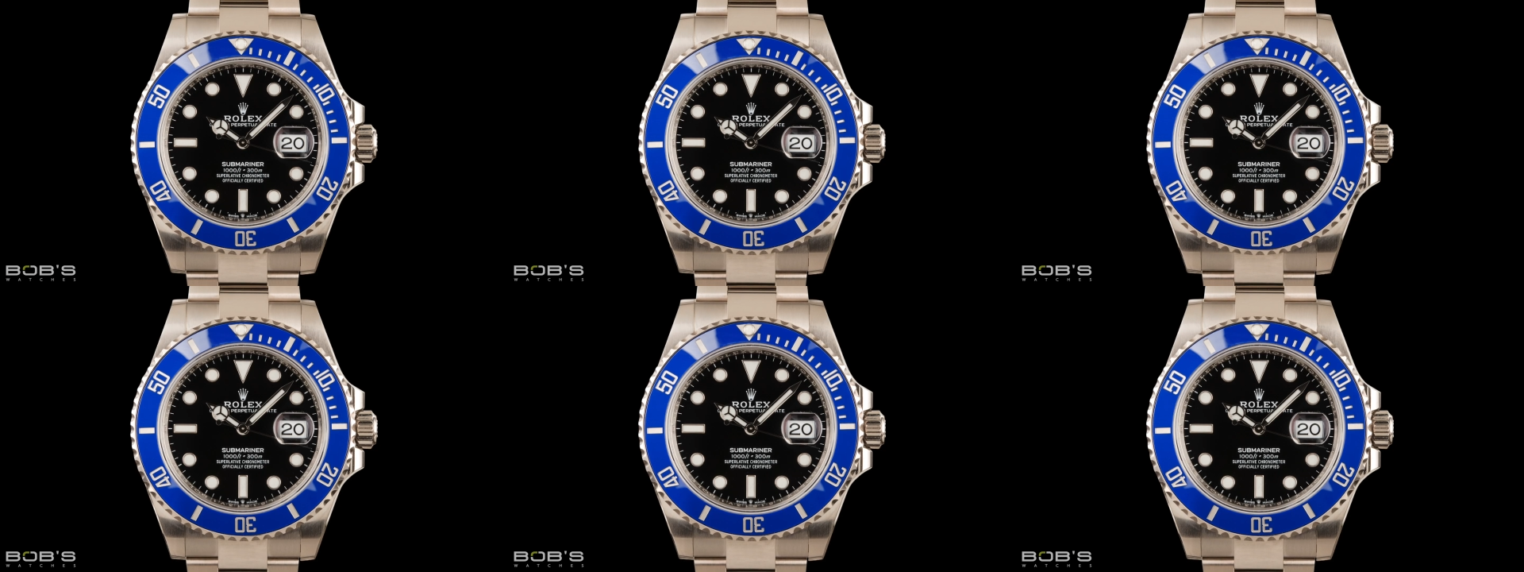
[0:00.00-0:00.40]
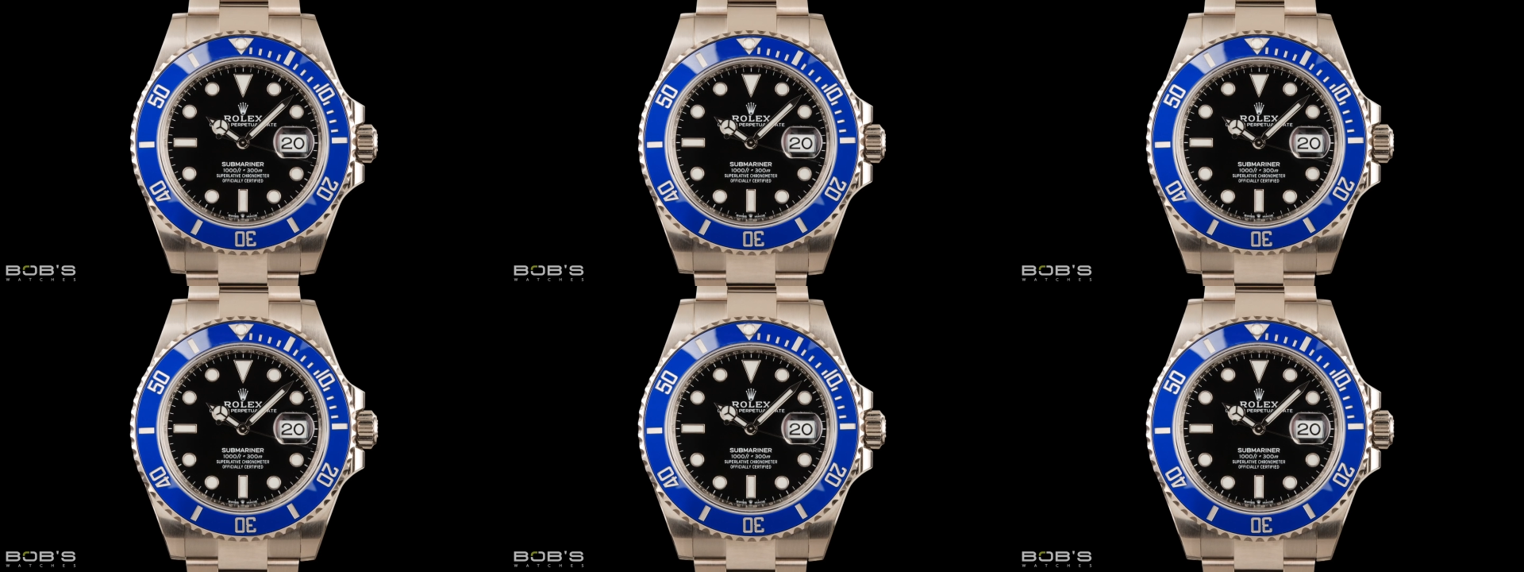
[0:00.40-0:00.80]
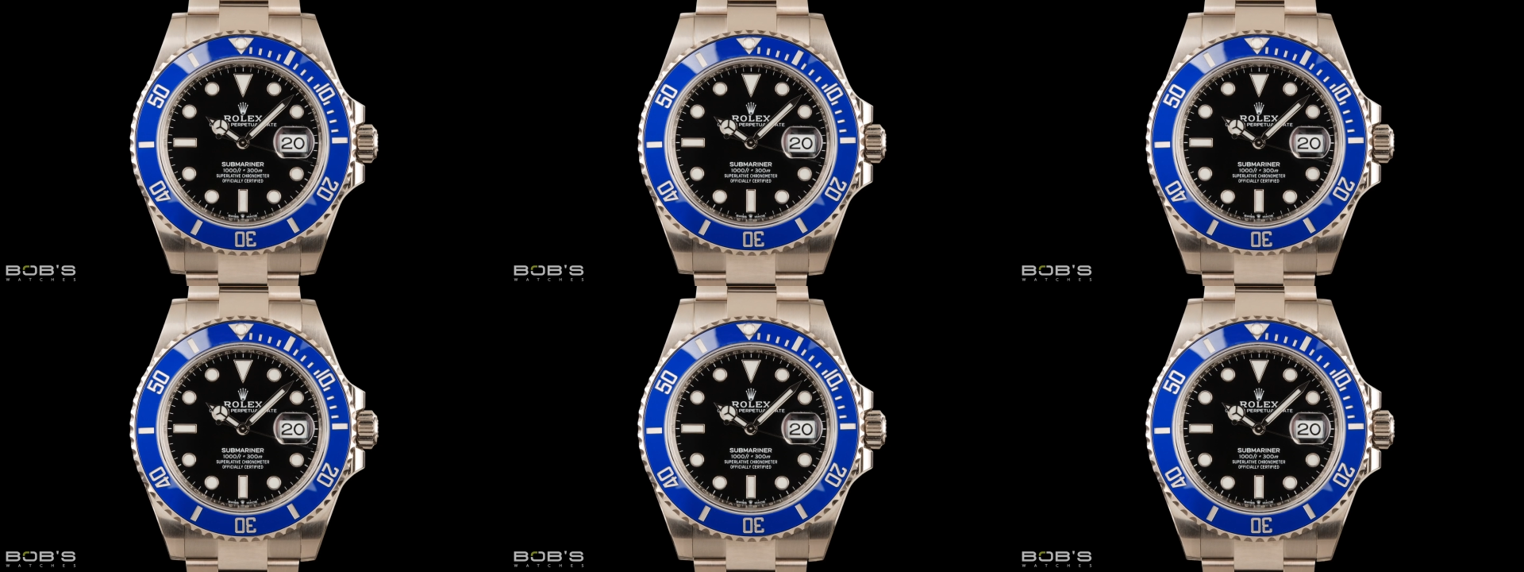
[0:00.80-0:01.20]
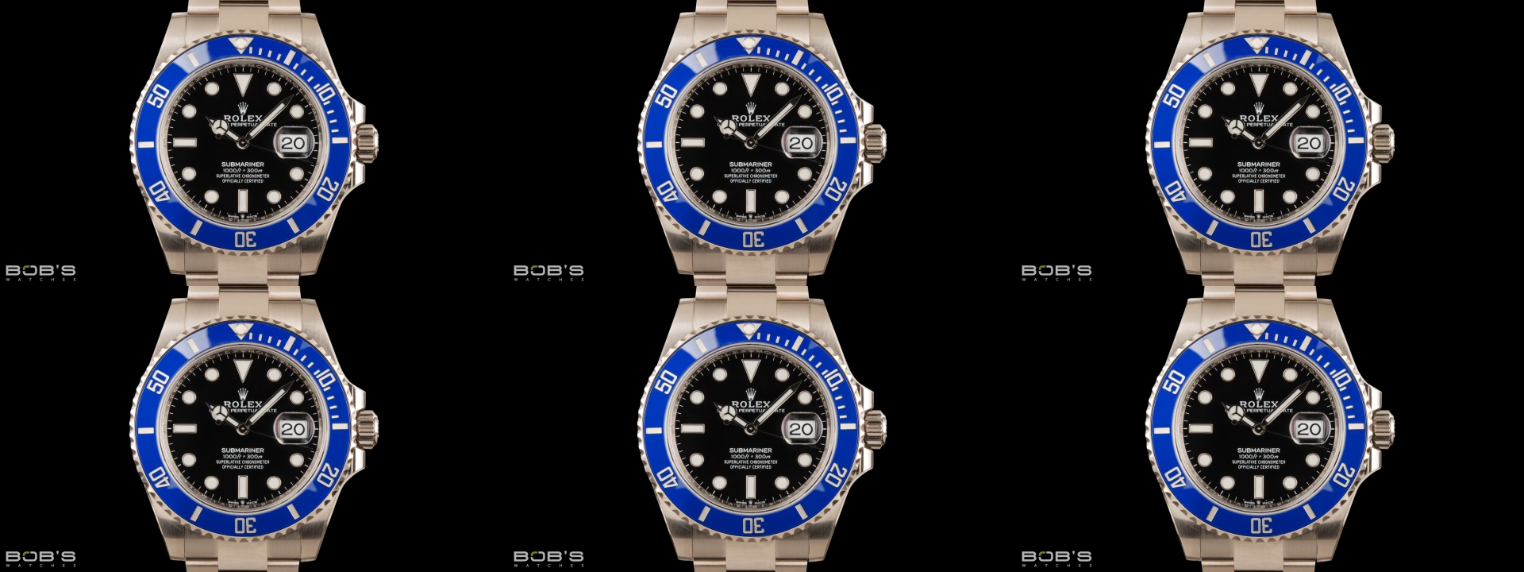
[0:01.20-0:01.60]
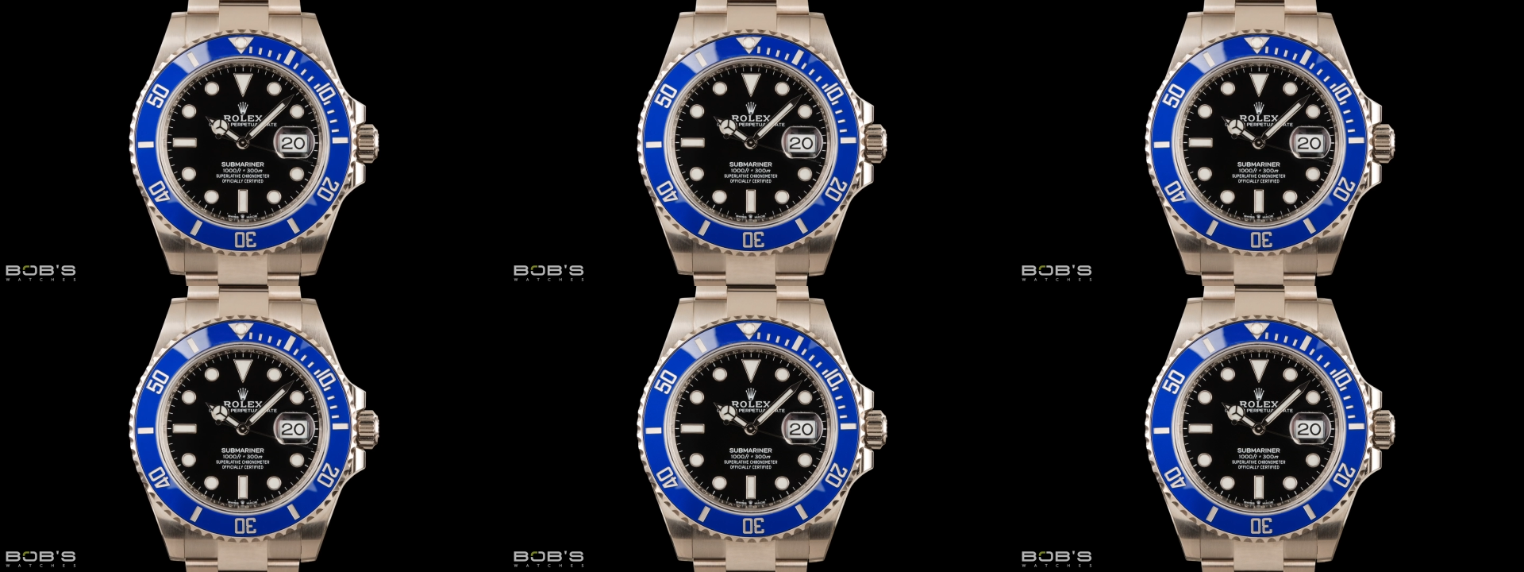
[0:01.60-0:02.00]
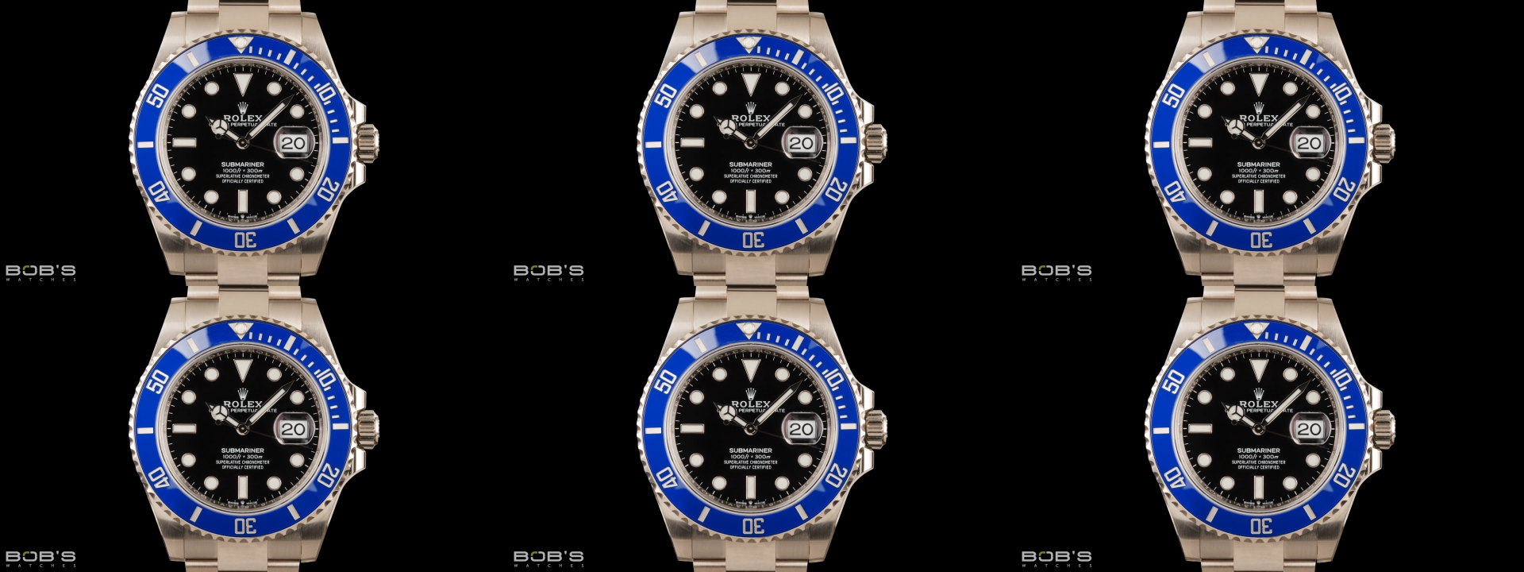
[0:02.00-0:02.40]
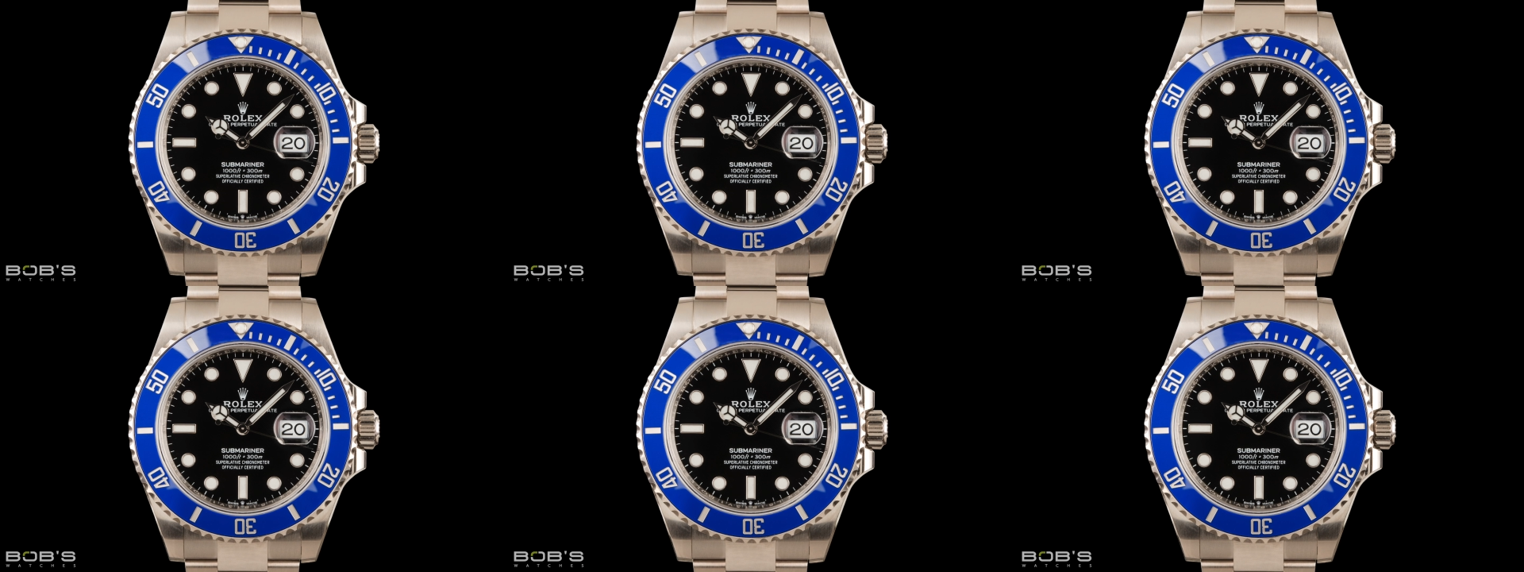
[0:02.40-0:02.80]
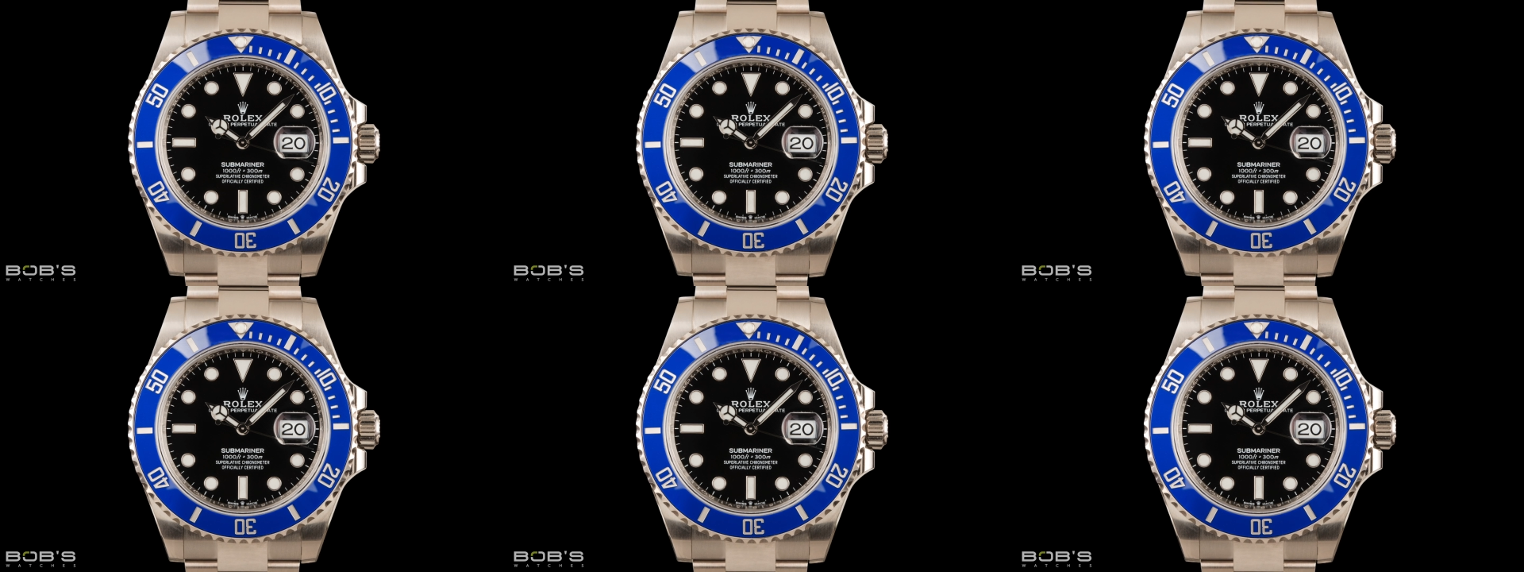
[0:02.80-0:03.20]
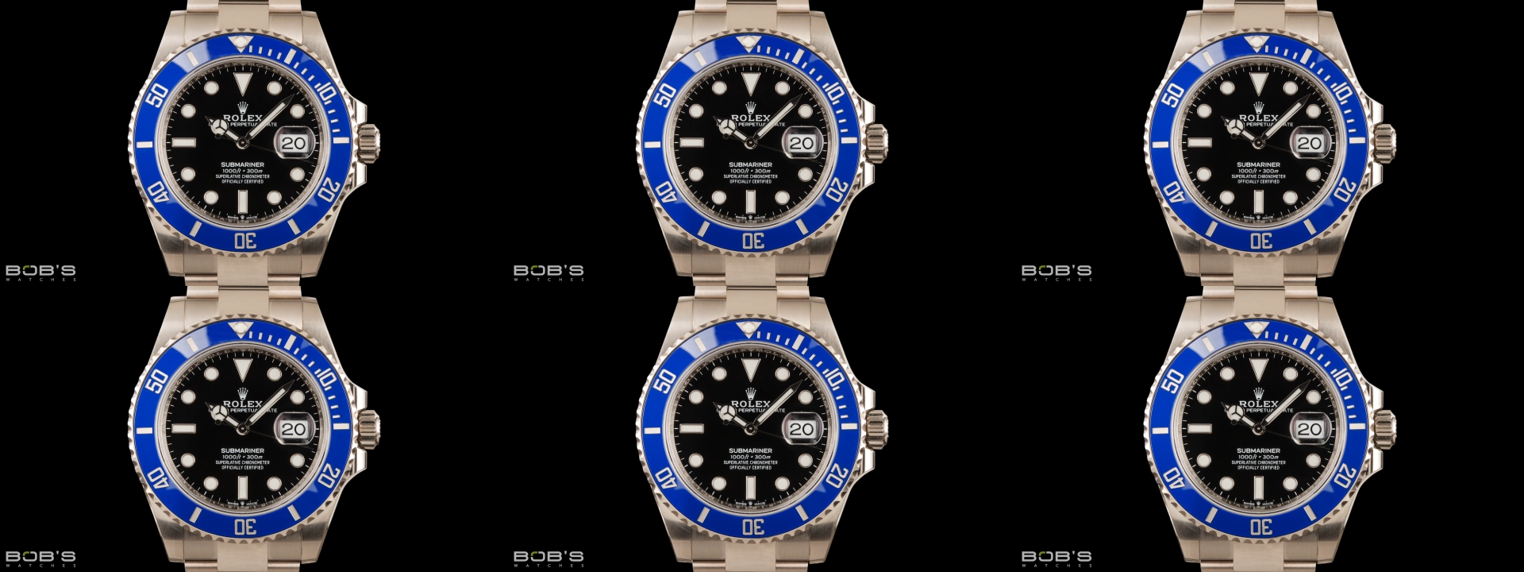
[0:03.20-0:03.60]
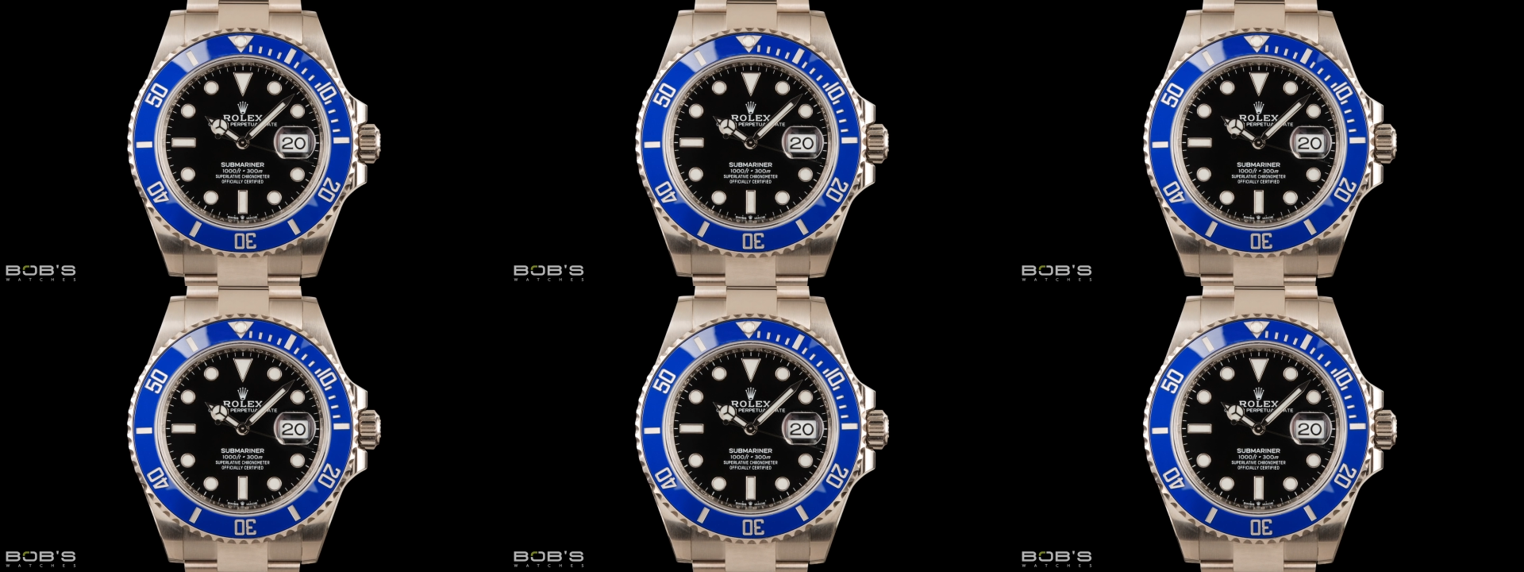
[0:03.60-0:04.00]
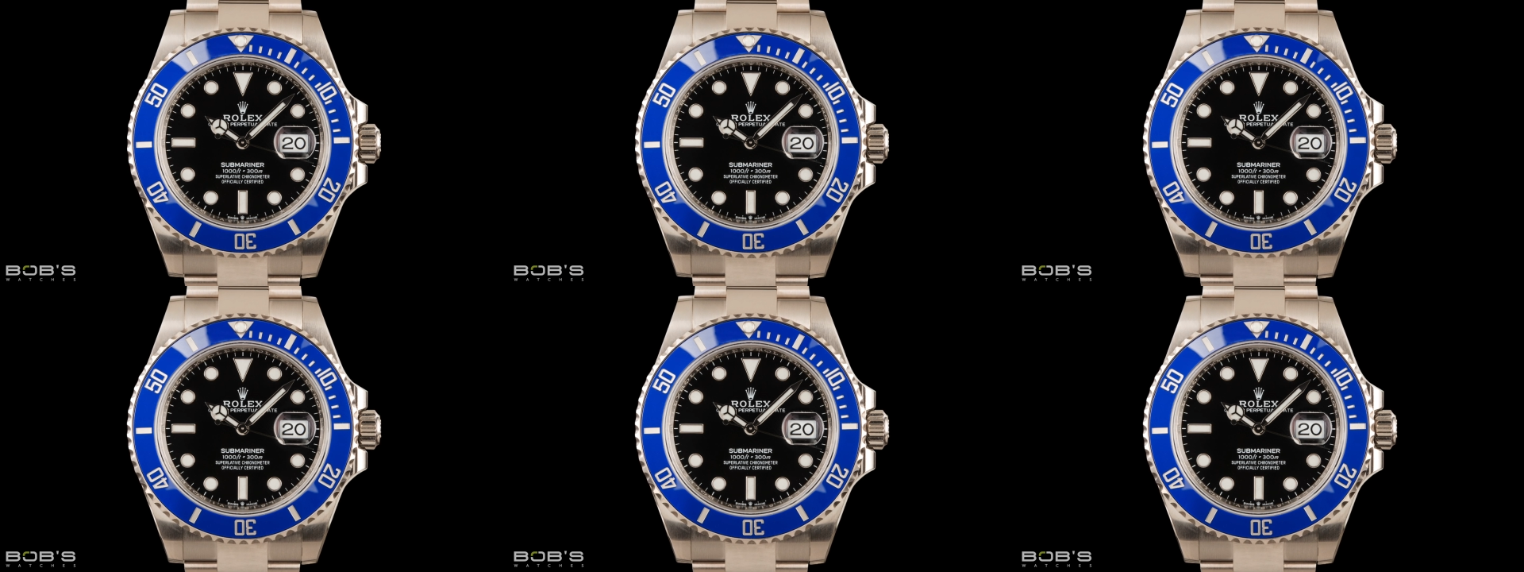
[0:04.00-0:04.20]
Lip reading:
Nobody's mouth can be seen.